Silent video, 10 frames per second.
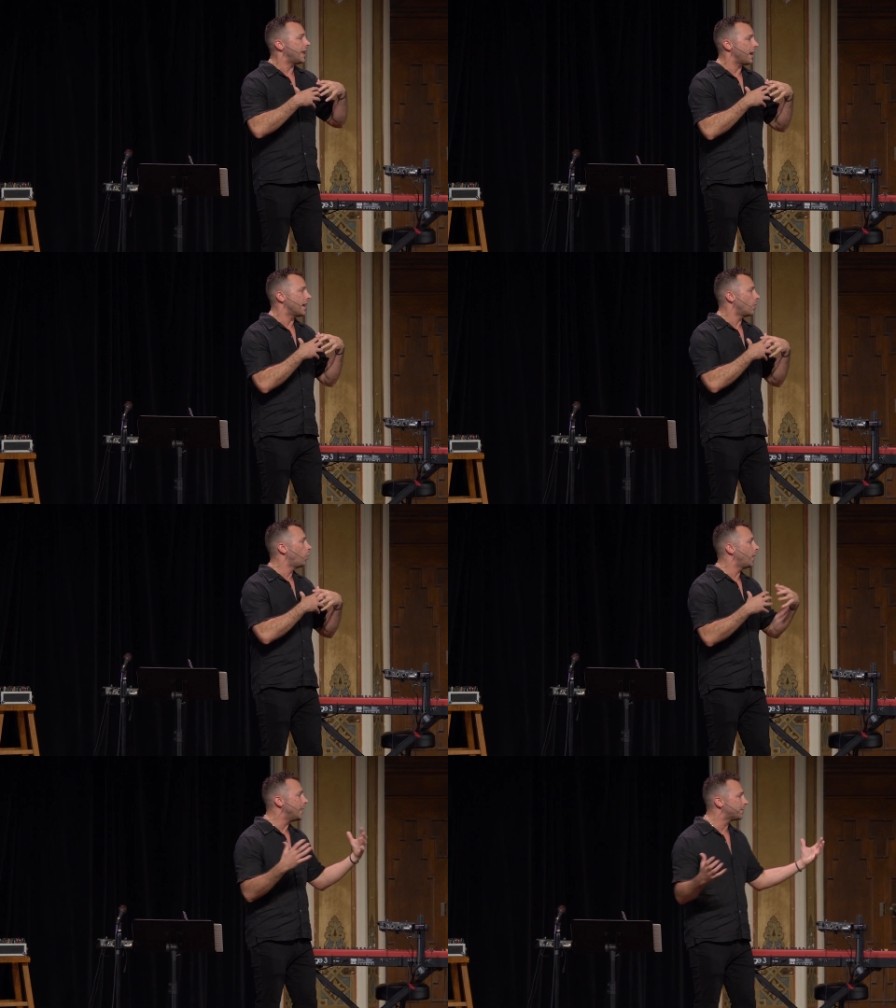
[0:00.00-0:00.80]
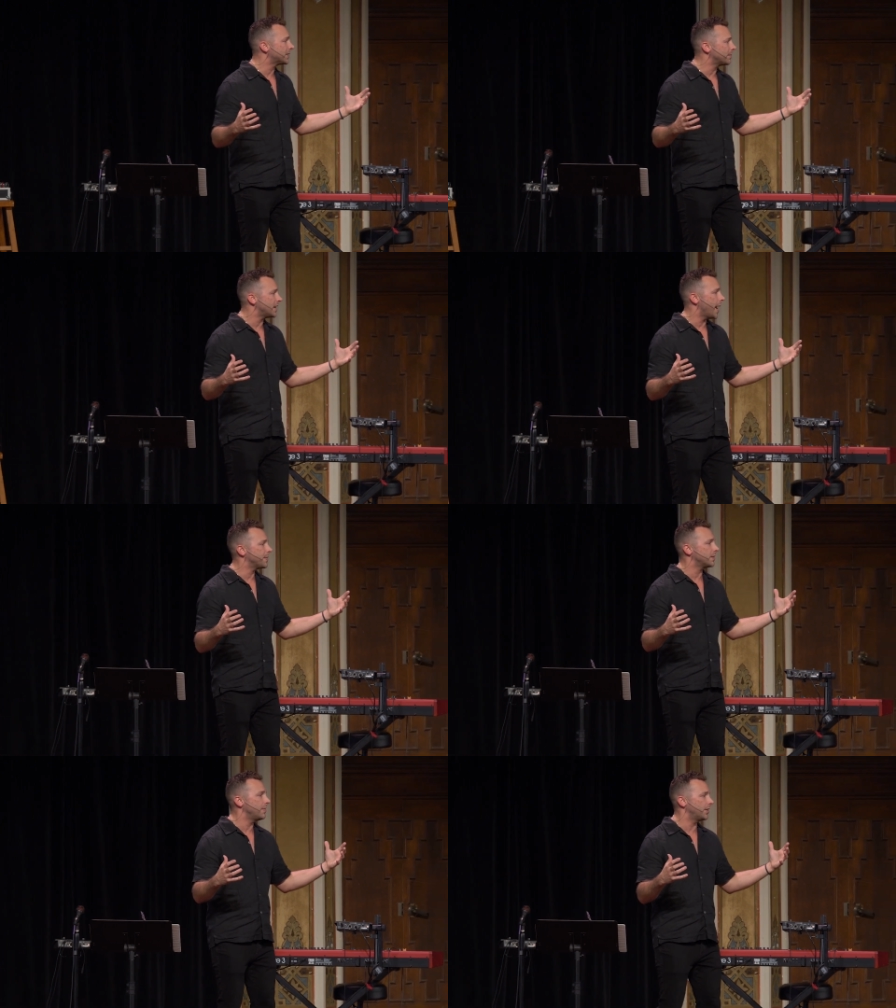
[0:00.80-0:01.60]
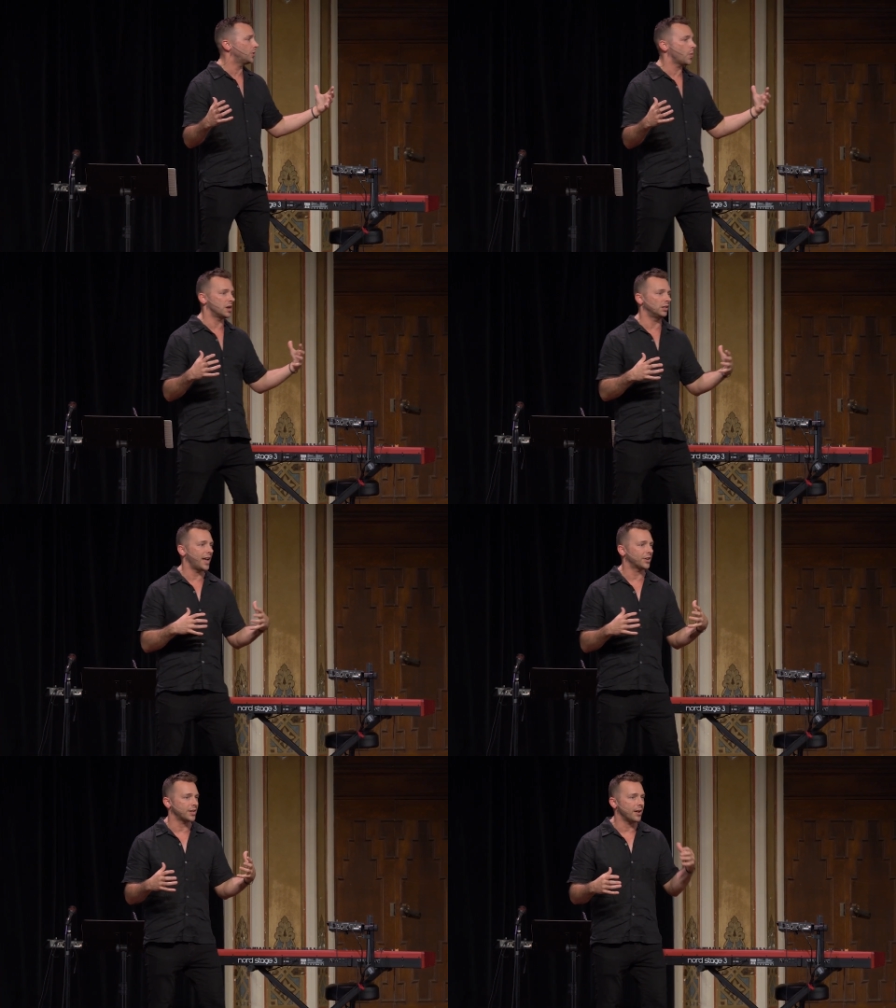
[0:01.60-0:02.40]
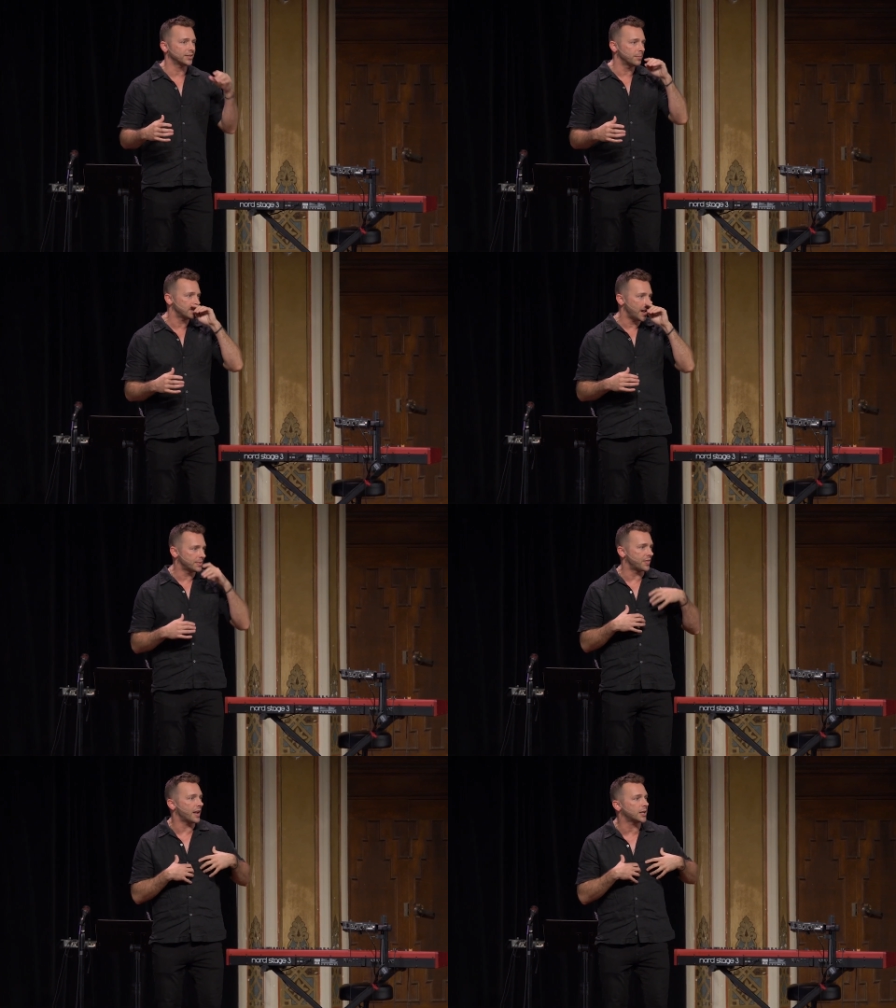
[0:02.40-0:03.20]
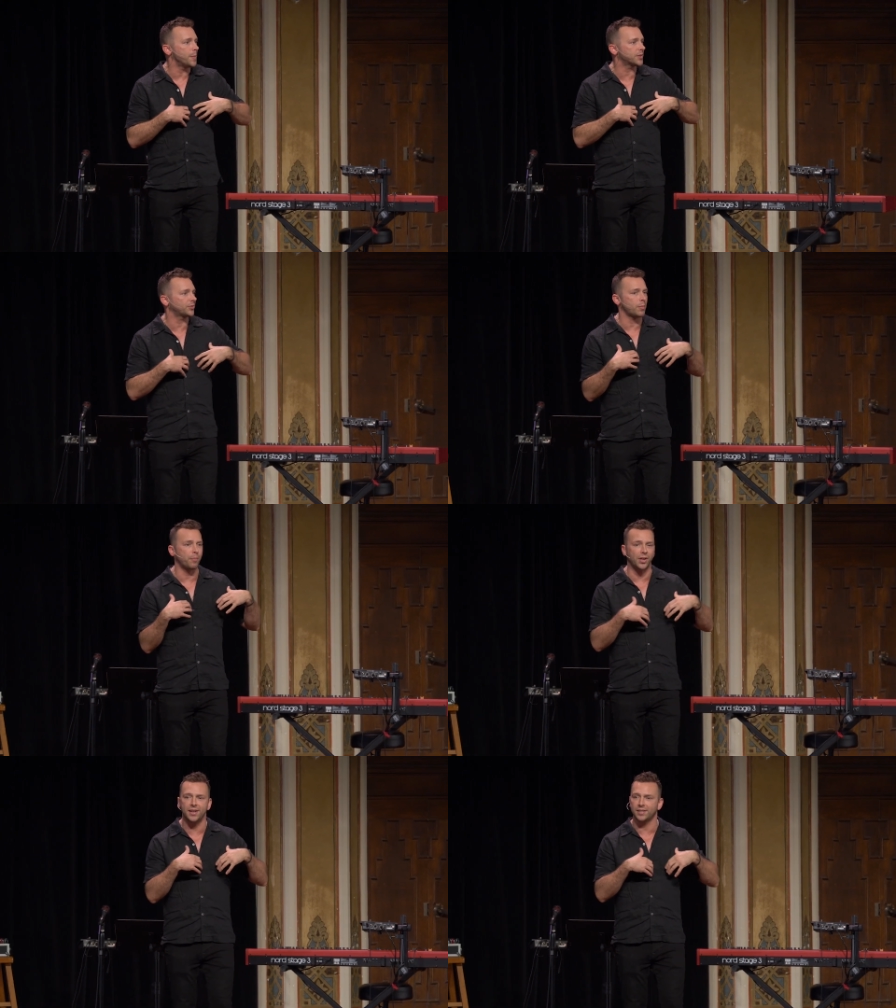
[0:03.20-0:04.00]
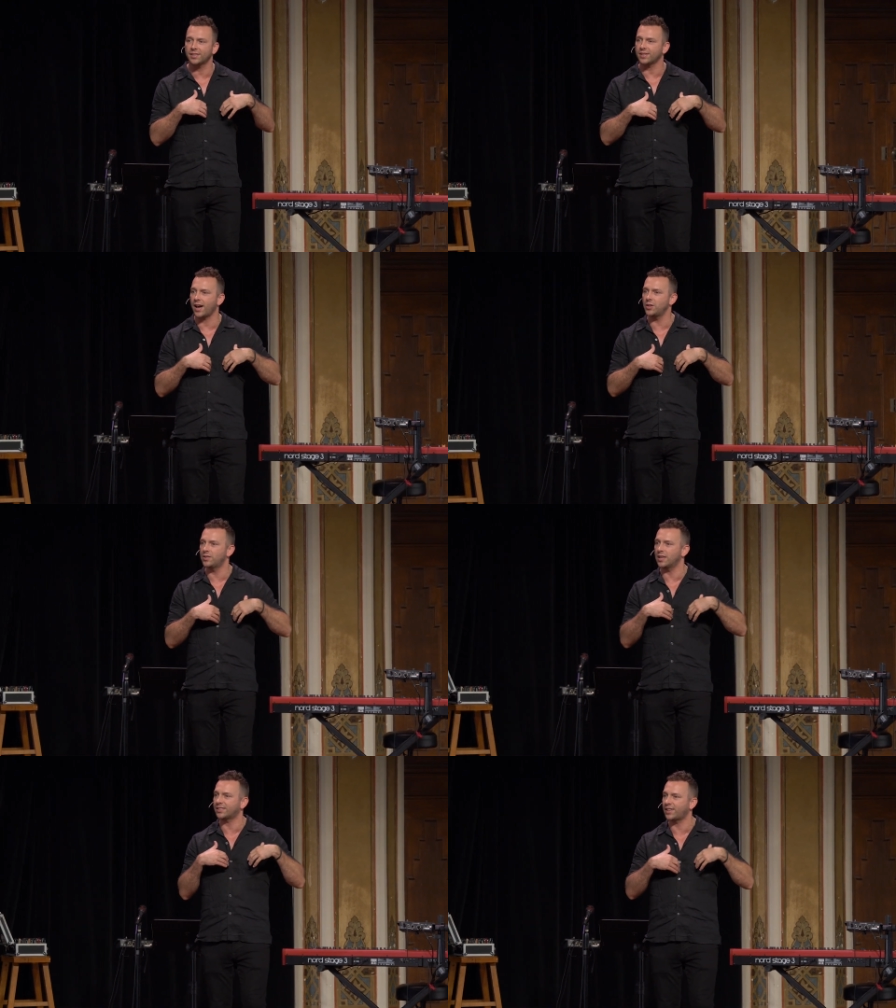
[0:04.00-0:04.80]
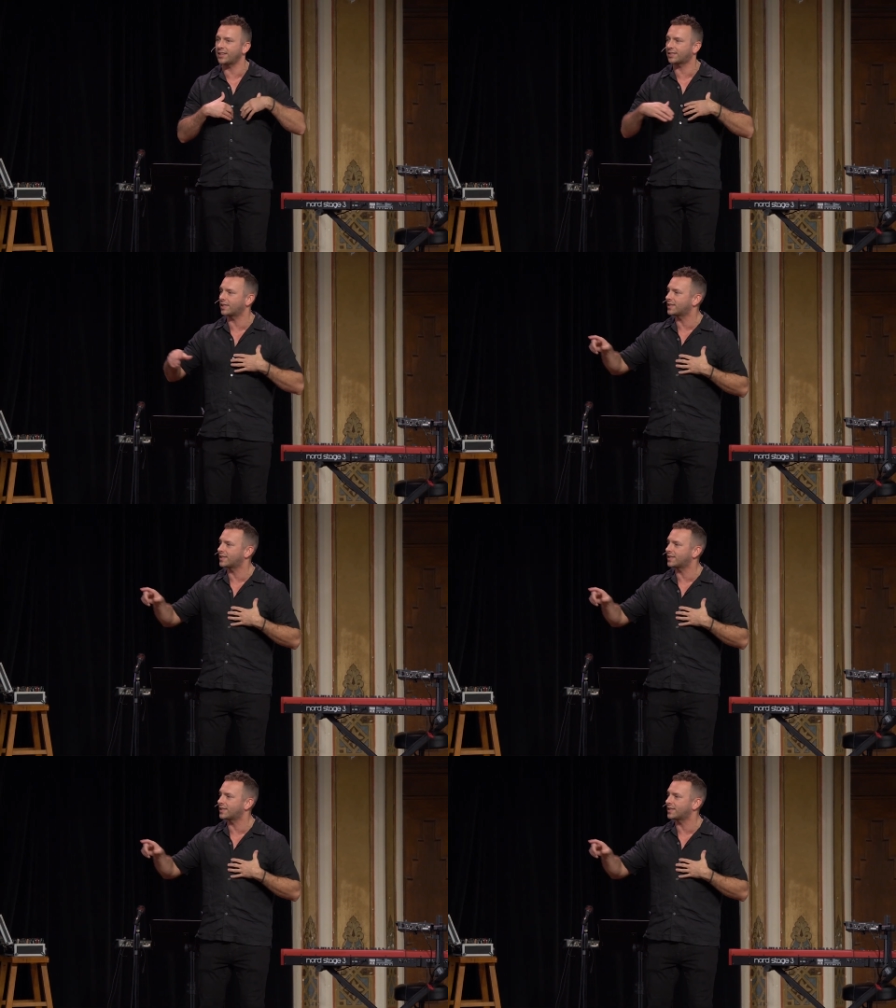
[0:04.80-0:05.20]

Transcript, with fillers: uh, weeps sometimes and makes you want to lash out sometimes, that that comes from a place inside you that sensed the